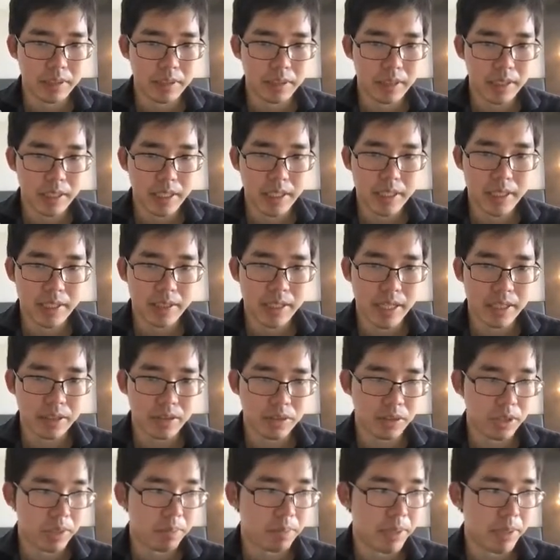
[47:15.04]
it
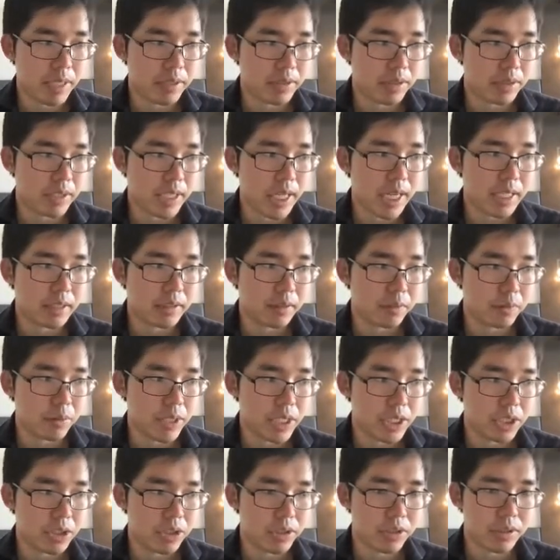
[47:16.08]
doesn't depend on the other
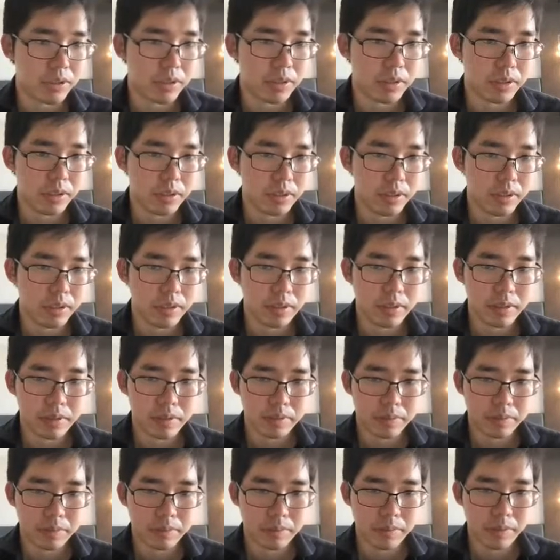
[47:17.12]
features.
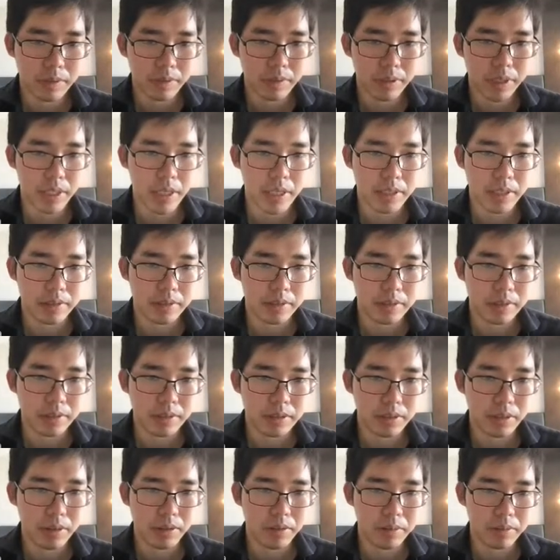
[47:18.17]
Okay,
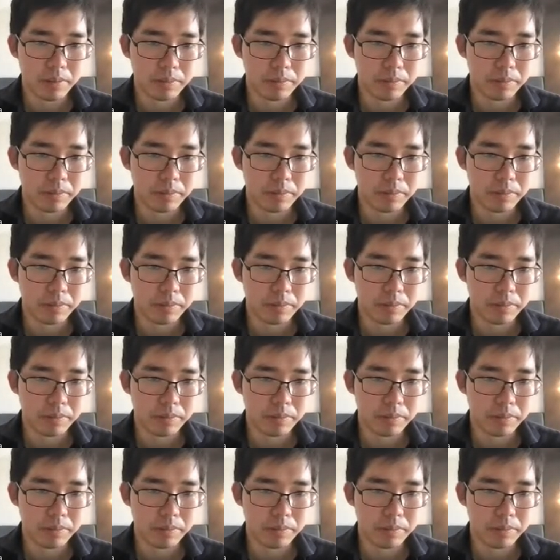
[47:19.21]
so